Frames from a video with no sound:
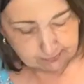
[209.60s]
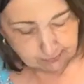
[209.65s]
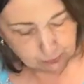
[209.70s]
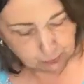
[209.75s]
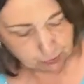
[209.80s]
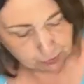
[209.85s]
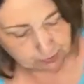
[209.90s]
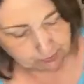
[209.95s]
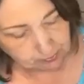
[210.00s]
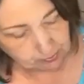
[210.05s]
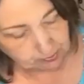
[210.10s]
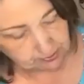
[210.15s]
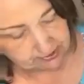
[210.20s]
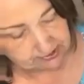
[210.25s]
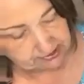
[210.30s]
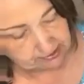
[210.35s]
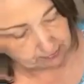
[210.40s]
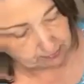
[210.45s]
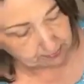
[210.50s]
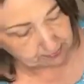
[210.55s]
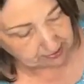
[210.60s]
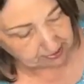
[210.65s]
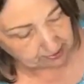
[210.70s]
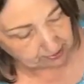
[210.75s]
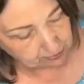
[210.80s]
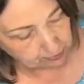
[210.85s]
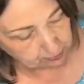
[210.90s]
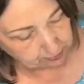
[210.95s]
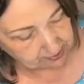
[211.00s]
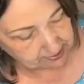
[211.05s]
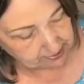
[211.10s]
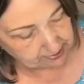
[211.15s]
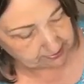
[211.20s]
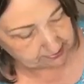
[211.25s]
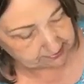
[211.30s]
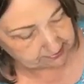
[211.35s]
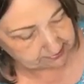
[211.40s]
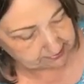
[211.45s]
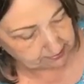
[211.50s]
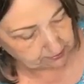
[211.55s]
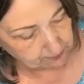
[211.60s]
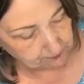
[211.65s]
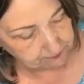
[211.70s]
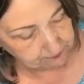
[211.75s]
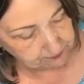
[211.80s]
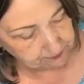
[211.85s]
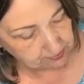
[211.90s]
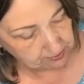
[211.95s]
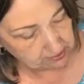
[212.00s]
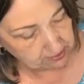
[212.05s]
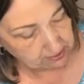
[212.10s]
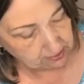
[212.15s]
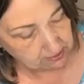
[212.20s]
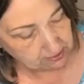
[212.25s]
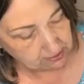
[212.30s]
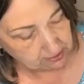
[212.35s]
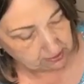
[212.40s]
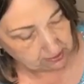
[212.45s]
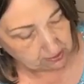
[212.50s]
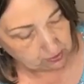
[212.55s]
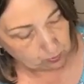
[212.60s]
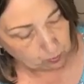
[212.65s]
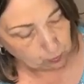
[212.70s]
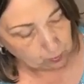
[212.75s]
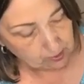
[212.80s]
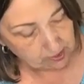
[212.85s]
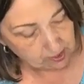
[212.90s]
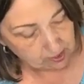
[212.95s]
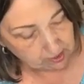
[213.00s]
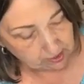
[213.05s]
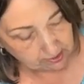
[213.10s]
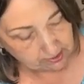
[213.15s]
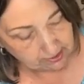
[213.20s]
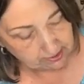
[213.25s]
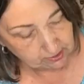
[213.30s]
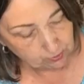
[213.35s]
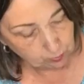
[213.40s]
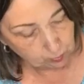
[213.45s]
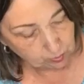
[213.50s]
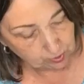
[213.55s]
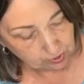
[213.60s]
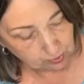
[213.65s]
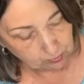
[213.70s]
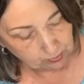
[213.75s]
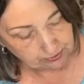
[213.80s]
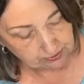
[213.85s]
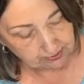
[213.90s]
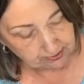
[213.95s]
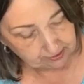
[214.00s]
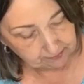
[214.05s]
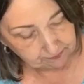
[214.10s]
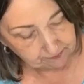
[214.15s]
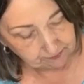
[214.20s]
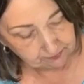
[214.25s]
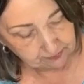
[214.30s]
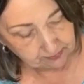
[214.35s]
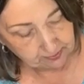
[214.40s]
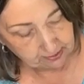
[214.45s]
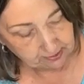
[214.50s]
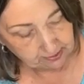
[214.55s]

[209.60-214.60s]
as smoothable as some of my other pastes, so we are gonna work with it.